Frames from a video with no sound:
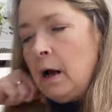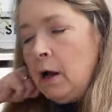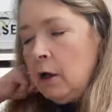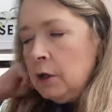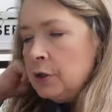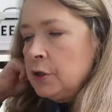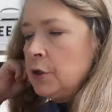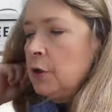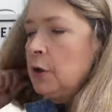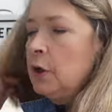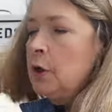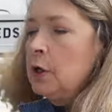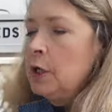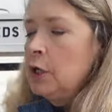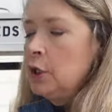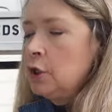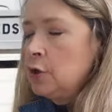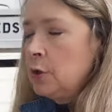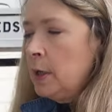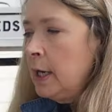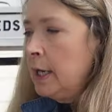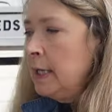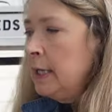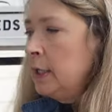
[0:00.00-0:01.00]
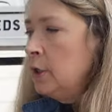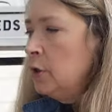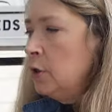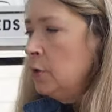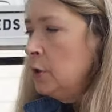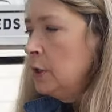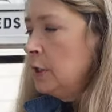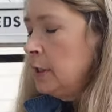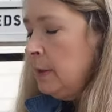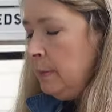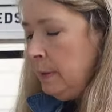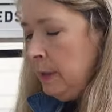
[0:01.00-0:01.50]
also going to try to do
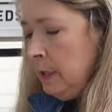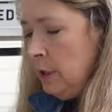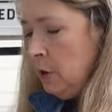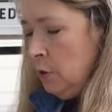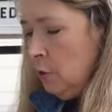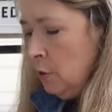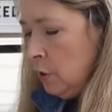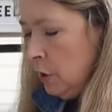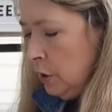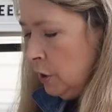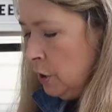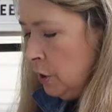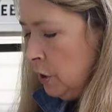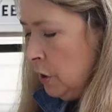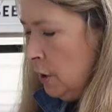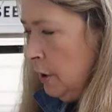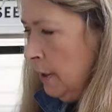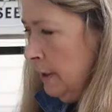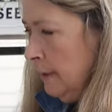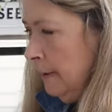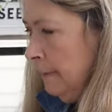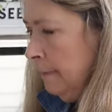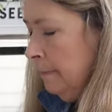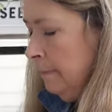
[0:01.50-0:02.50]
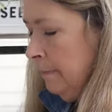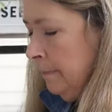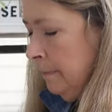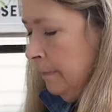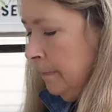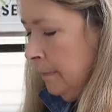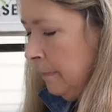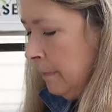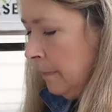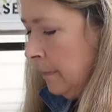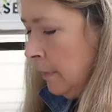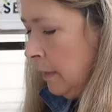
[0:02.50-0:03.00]
some indoors.
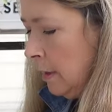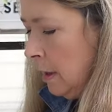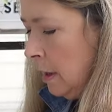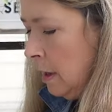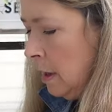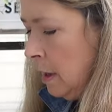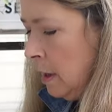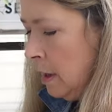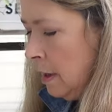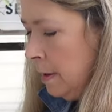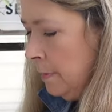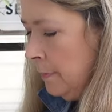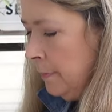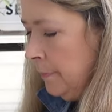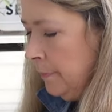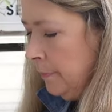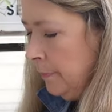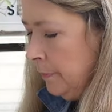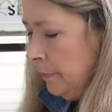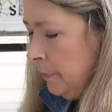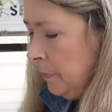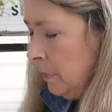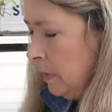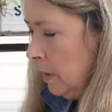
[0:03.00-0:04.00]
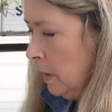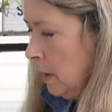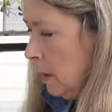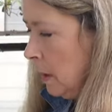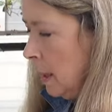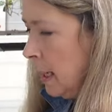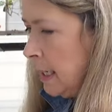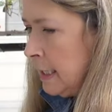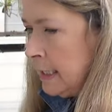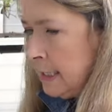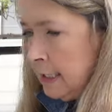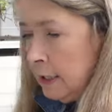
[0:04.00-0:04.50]
Um,
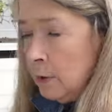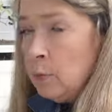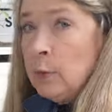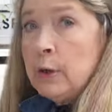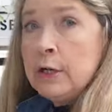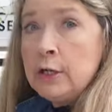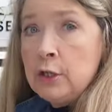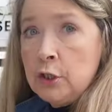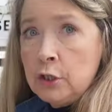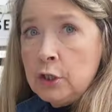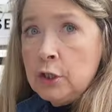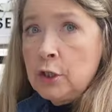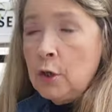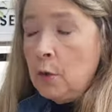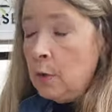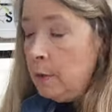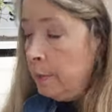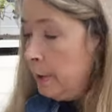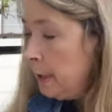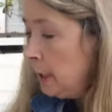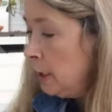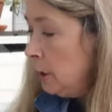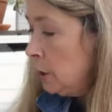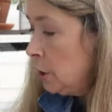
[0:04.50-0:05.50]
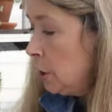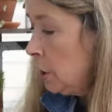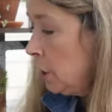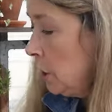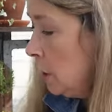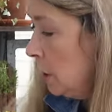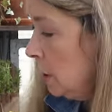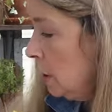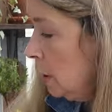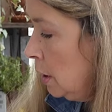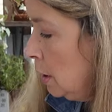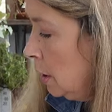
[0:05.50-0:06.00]
I did winter sow a bunch.
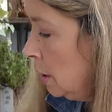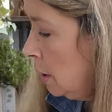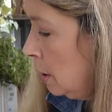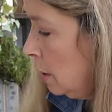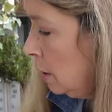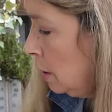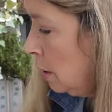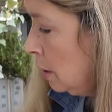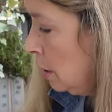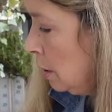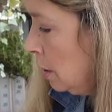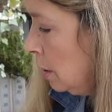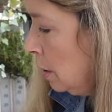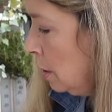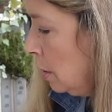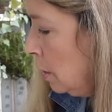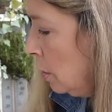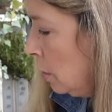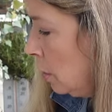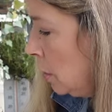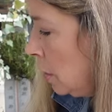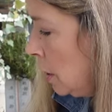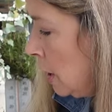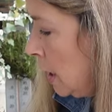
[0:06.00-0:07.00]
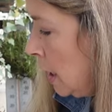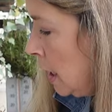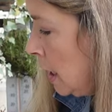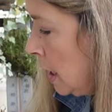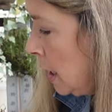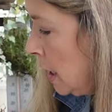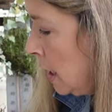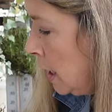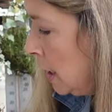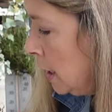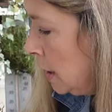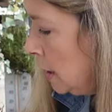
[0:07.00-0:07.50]

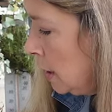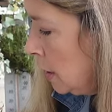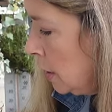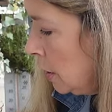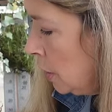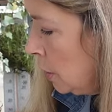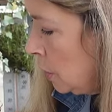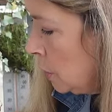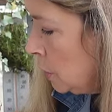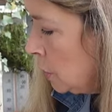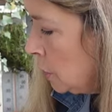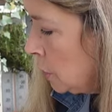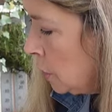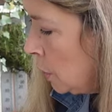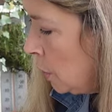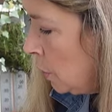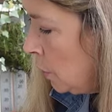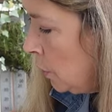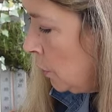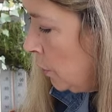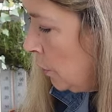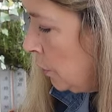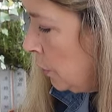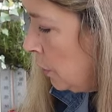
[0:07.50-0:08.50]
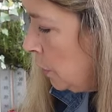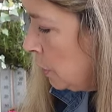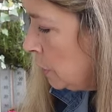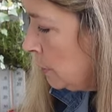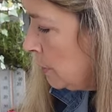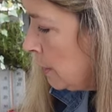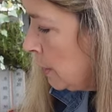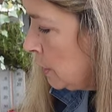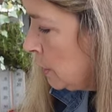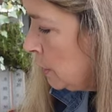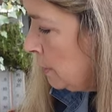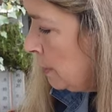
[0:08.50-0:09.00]
And so they're
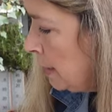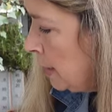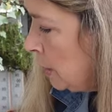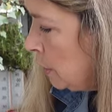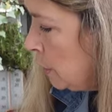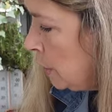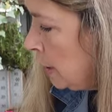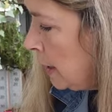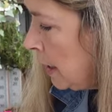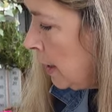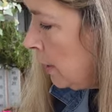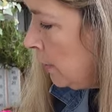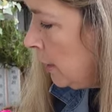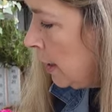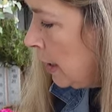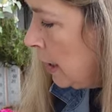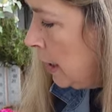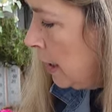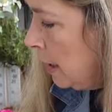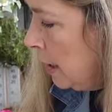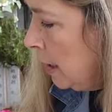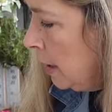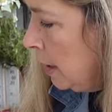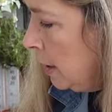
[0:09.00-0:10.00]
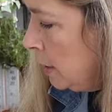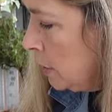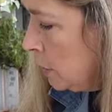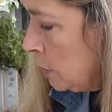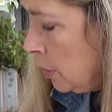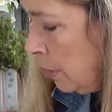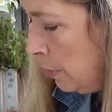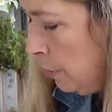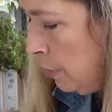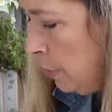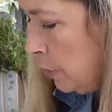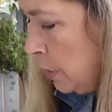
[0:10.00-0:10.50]
supposed to be good that way.
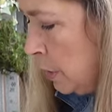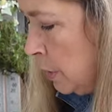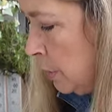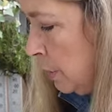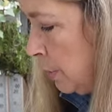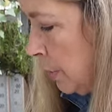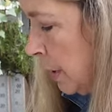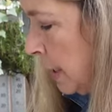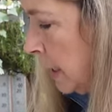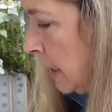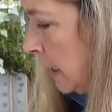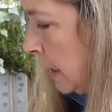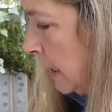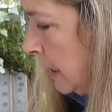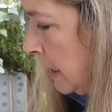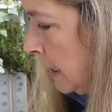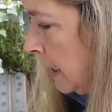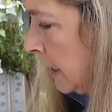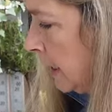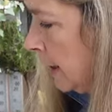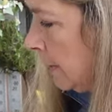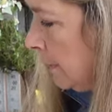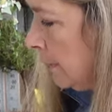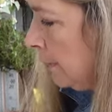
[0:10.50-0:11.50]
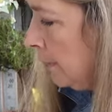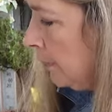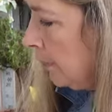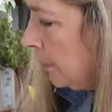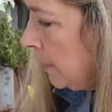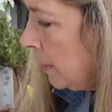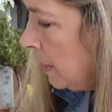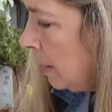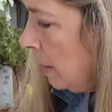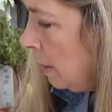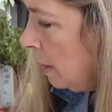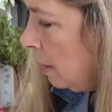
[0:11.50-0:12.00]
So I'm sprinkling them
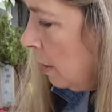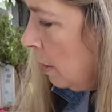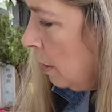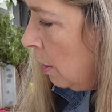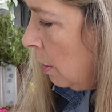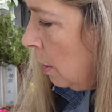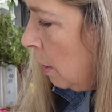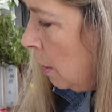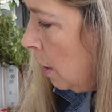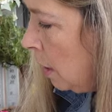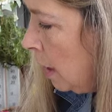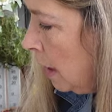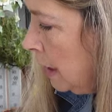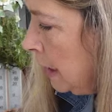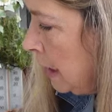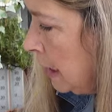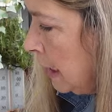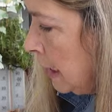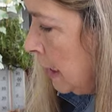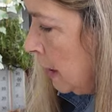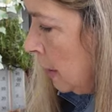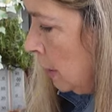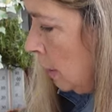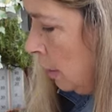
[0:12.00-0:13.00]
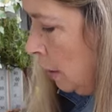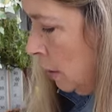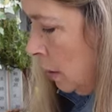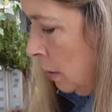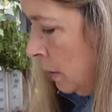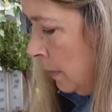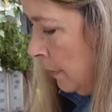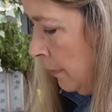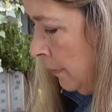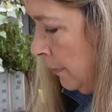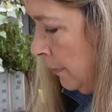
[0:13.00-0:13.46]
on here